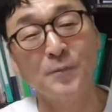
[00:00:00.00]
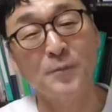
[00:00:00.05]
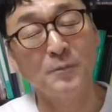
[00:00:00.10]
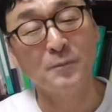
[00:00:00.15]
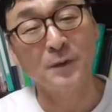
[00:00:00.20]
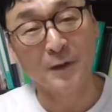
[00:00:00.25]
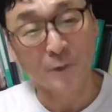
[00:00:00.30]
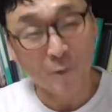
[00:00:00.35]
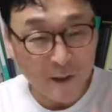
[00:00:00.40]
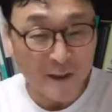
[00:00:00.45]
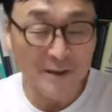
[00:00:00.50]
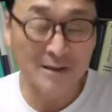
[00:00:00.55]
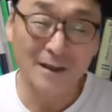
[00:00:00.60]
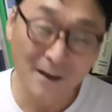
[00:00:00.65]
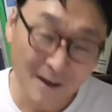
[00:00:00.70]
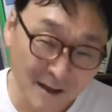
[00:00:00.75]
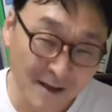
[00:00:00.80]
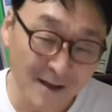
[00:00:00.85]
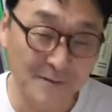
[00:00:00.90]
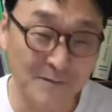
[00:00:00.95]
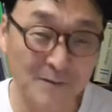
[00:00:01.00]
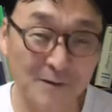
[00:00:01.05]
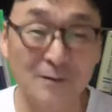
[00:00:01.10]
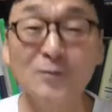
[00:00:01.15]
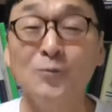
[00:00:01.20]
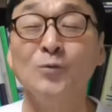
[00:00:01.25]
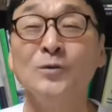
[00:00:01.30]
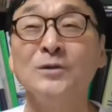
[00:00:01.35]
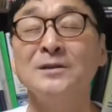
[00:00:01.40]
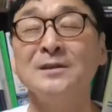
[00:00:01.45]
But where's the love?
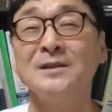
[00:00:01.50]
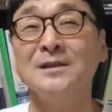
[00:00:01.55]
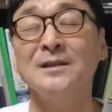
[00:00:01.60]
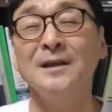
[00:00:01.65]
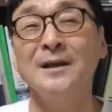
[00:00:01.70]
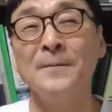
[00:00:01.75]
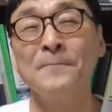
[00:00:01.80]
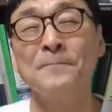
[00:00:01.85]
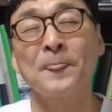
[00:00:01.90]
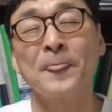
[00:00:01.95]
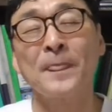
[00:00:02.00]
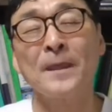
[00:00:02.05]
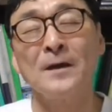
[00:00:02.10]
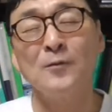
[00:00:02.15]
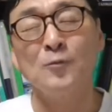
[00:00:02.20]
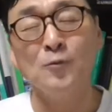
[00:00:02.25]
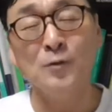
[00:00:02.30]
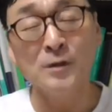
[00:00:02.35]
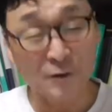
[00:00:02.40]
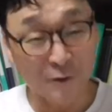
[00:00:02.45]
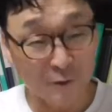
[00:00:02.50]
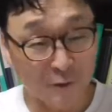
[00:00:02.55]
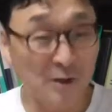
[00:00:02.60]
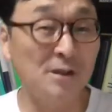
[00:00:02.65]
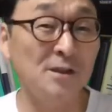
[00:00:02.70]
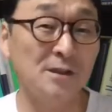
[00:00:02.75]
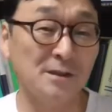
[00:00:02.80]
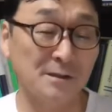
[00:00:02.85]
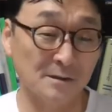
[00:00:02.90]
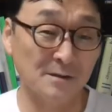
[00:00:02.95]
We, we see, we
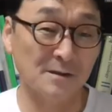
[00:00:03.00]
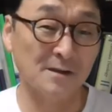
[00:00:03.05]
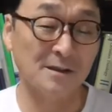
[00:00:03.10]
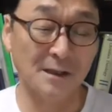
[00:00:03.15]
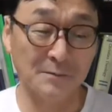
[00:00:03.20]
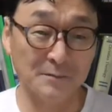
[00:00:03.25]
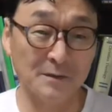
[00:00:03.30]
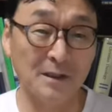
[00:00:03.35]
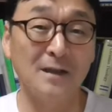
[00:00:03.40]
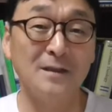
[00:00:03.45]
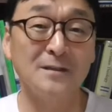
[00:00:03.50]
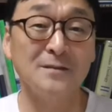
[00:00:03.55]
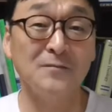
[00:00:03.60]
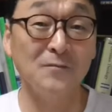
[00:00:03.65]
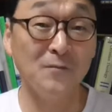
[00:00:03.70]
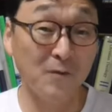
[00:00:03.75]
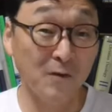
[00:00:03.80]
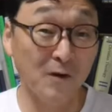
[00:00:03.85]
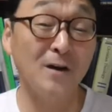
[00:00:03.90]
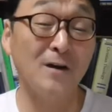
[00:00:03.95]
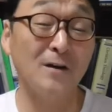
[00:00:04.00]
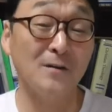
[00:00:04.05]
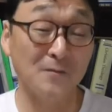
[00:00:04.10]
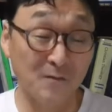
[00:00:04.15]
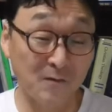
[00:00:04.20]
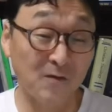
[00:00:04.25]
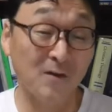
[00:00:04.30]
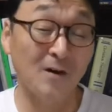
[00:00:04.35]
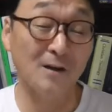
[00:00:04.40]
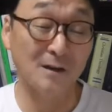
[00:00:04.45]
Christians sometimes very
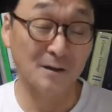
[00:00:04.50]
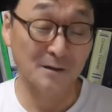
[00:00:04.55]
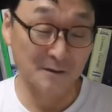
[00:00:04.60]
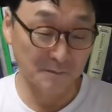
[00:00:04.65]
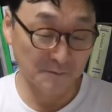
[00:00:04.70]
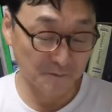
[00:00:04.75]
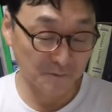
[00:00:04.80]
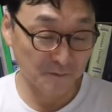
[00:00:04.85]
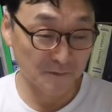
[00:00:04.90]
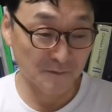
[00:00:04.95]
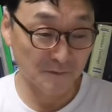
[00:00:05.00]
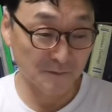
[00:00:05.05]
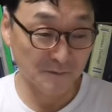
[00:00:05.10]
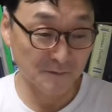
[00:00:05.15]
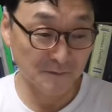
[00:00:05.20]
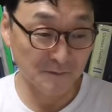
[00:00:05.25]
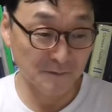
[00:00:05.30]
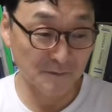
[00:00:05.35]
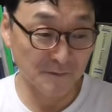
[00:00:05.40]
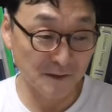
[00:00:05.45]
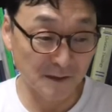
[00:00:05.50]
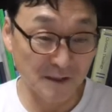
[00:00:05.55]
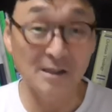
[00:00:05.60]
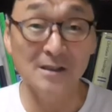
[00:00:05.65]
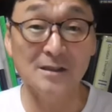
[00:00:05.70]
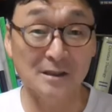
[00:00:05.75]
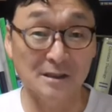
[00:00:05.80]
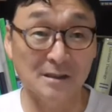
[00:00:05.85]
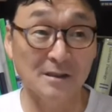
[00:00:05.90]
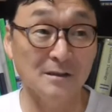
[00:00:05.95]
very
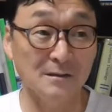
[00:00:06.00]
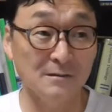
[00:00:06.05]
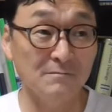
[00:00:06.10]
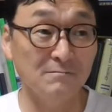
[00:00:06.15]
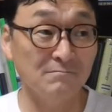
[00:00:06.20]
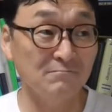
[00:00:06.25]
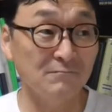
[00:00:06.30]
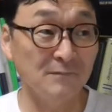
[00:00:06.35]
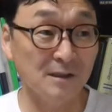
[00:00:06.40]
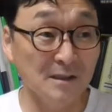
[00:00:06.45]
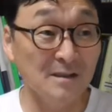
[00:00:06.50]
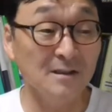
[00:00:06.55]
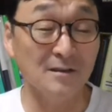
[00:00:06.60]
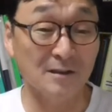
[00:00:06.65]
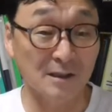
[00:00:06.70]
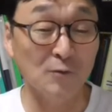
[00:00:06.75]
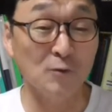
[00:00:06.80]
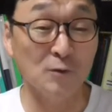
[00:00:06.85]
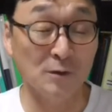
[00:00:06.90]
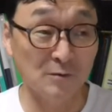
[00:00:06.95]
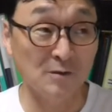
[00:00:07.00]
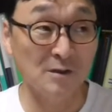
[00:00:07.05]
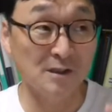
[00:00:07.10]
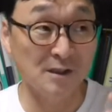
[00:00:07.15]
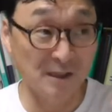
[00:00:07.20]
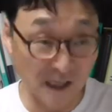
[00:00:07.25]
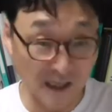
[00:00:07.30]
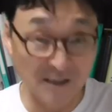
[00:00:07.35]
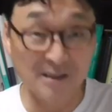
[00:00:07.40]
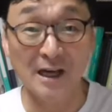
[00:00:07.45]
easy easily we
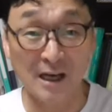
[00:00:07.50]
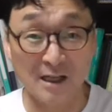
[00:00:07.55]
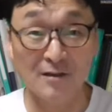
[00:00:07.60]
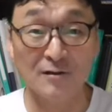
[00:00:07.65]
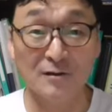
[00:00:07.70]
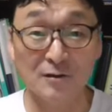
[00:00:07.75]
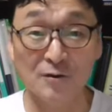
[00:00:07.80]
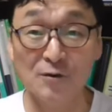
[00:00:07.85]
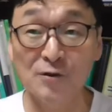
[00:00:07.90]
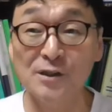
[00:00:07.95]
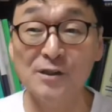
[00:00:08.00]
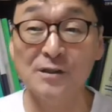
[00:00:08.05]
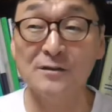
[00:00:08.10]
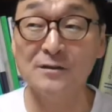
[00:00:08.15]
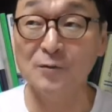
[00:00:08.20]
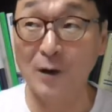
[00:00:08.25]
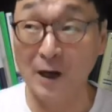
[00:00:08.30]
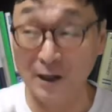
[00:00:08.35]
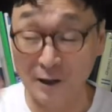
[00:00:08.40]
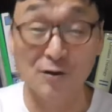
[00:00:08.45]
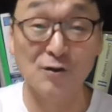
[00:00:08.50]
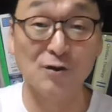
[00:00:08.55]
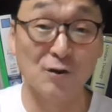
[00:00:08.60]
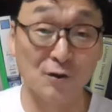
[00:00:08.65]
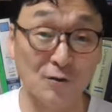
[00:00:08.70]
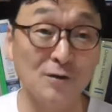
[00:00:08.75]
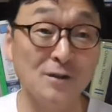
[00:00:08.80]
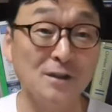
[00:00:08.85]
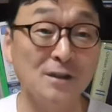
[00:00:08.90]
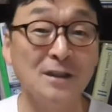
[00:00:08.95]
judge other Christians or other
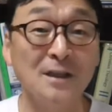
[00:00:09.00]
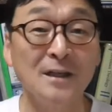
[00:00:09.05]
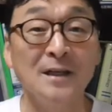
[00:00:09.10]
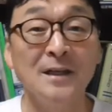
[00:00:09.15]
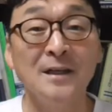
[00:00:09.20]
church.